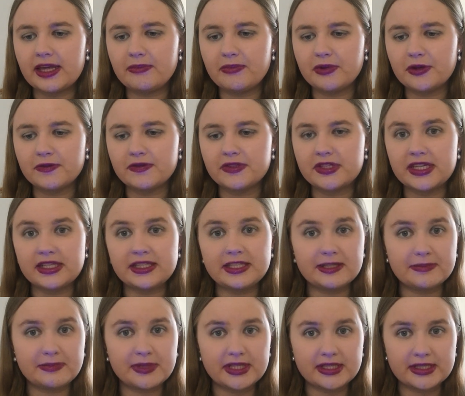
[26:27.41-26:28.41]
both tend
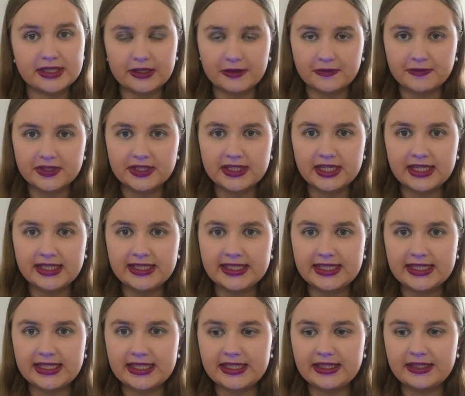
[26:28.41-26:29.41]
to be
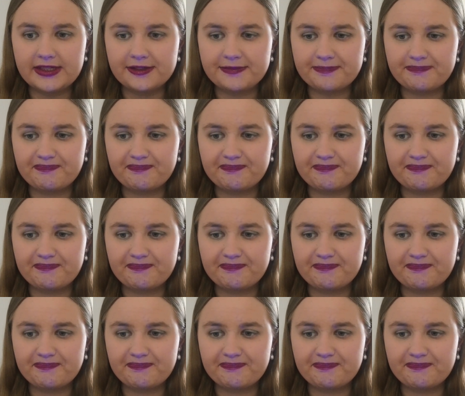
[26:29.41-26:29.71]
self-centered.